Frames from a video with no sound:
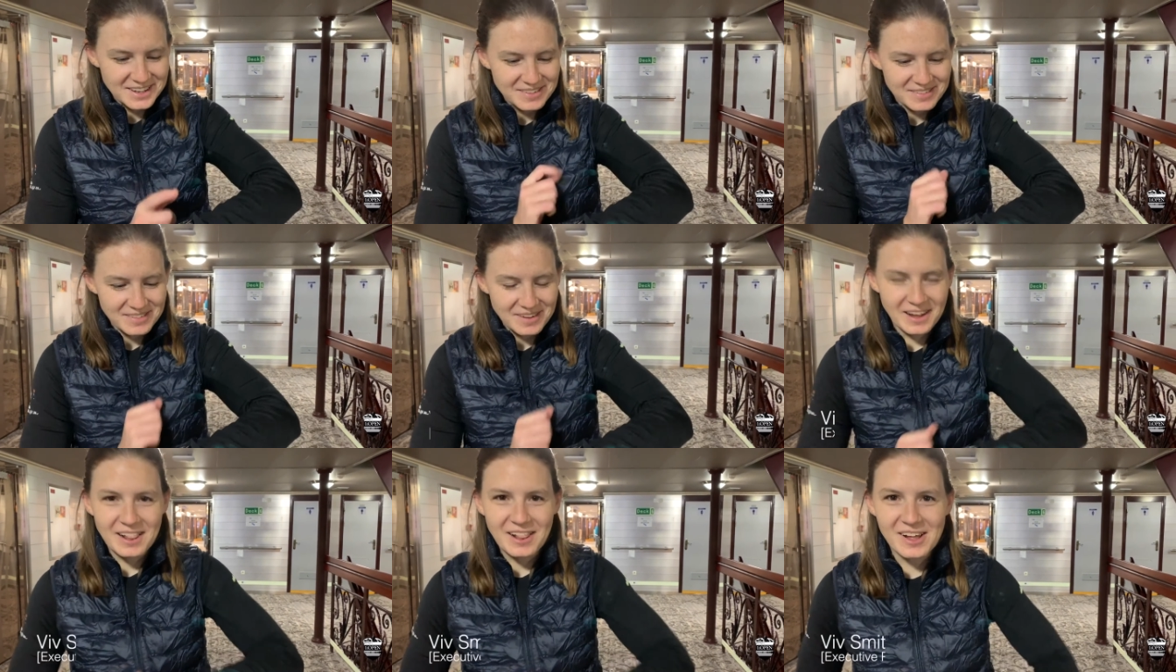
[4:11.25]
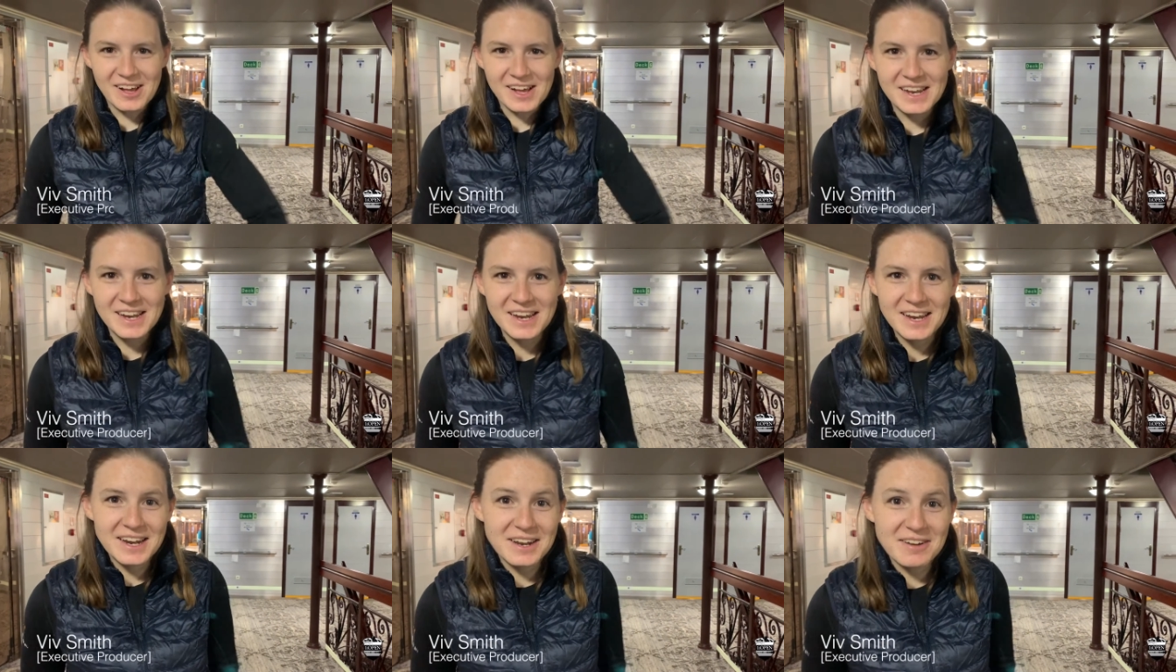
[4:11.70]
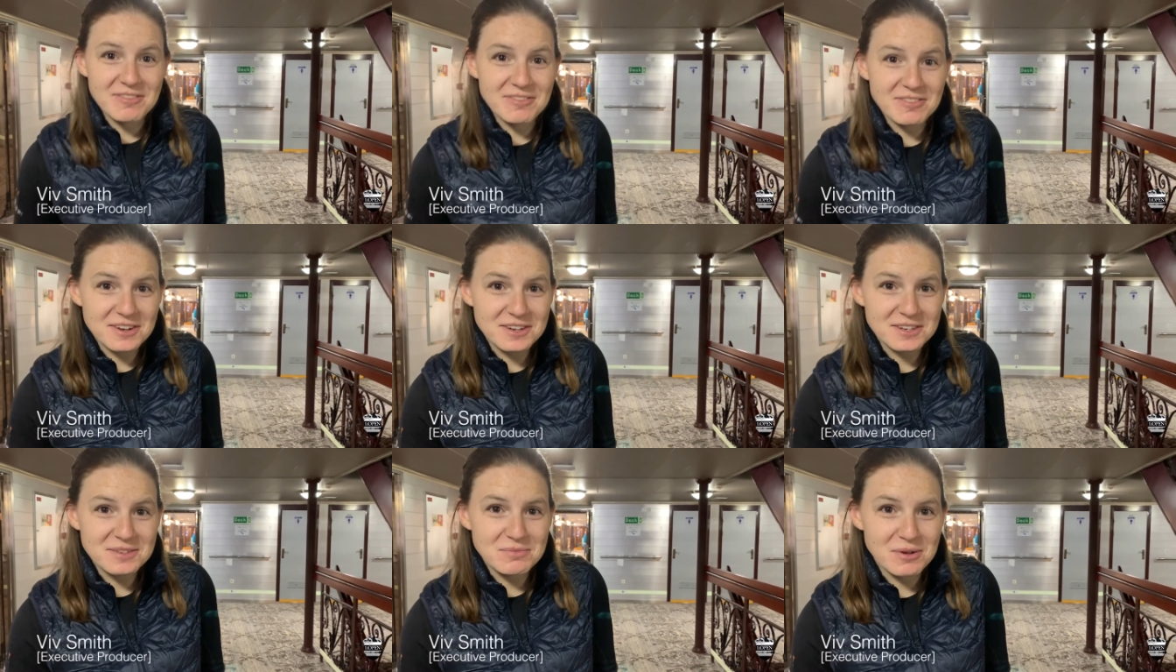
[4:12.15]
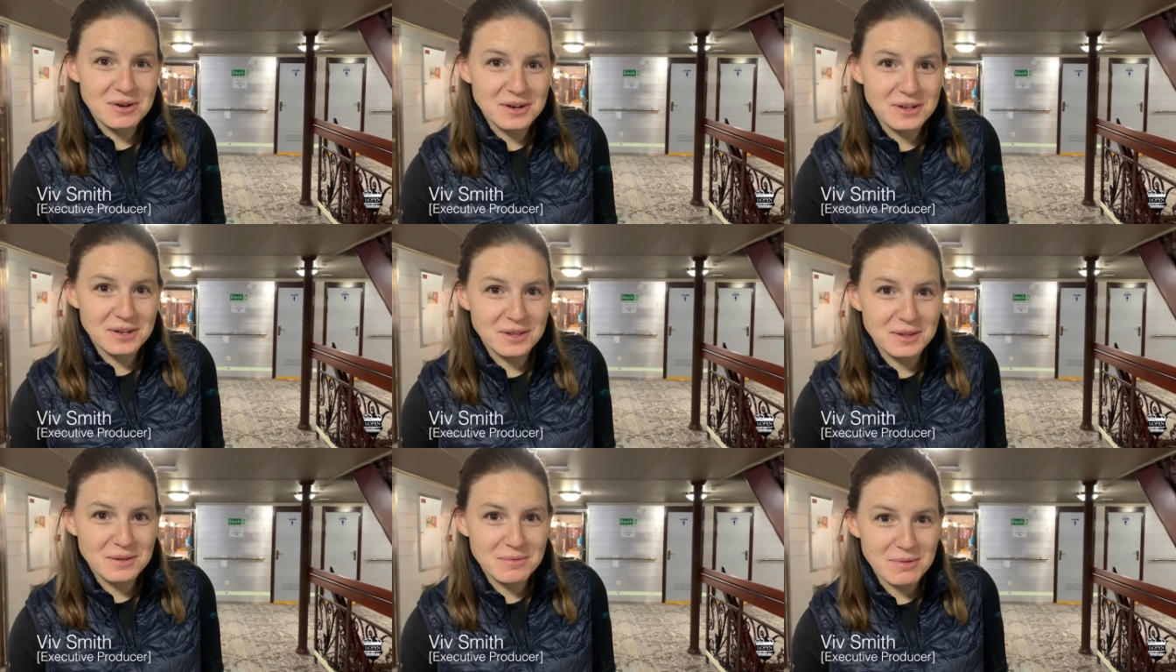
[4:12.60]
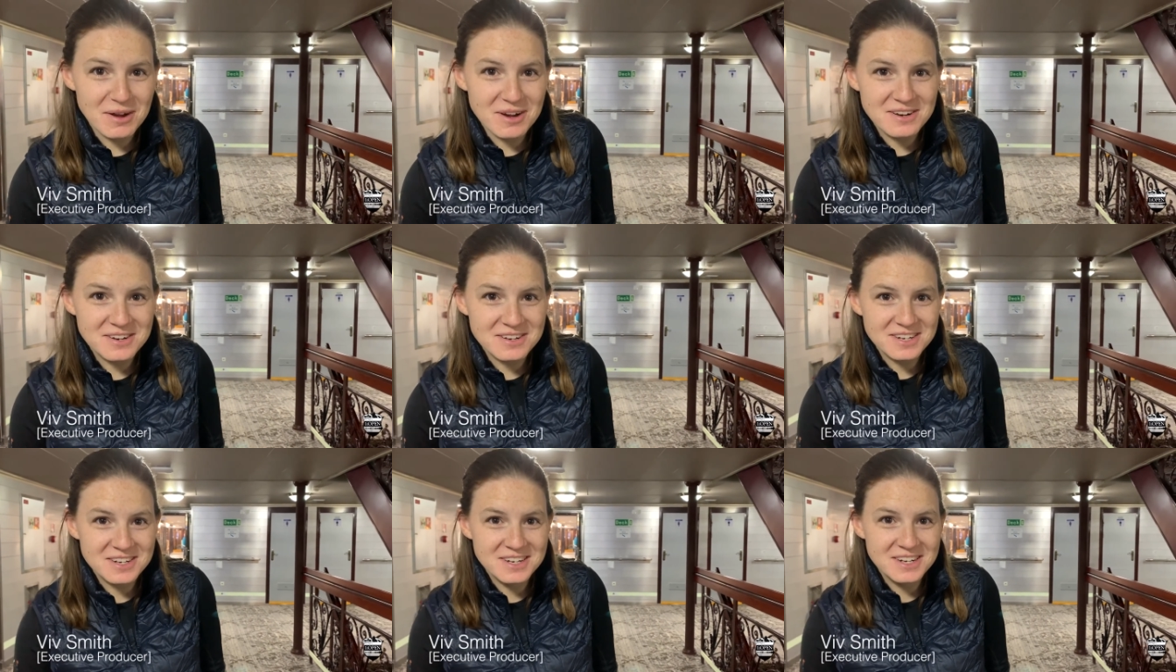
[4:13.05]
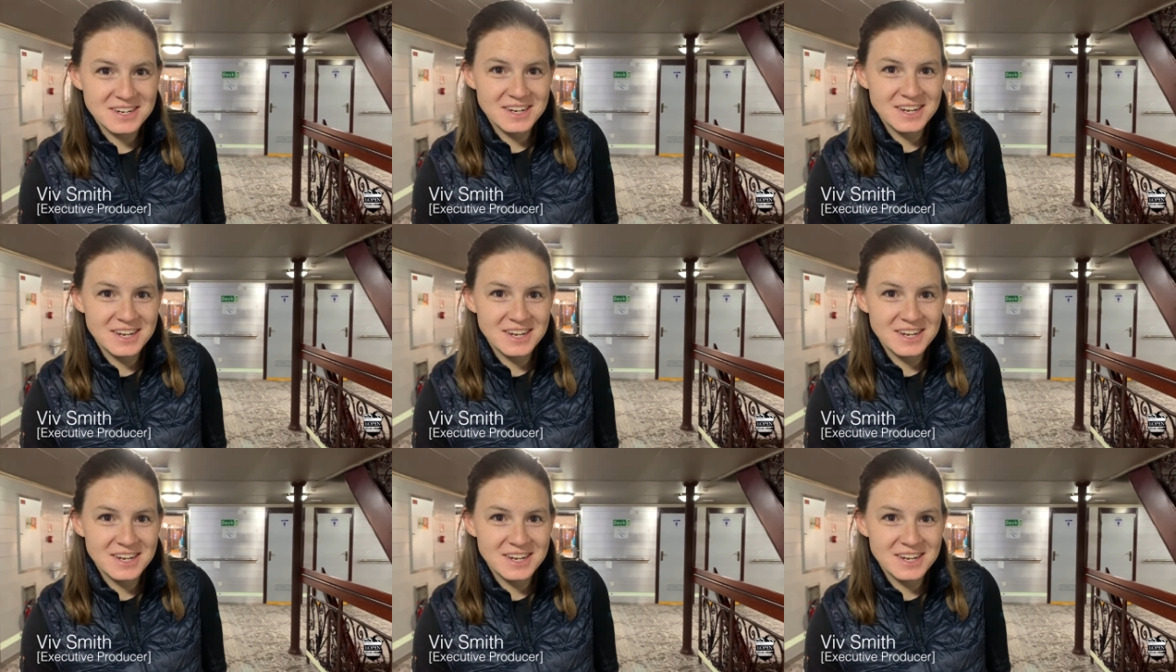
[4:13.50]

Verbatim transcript: We're clocking in at first morning on the boat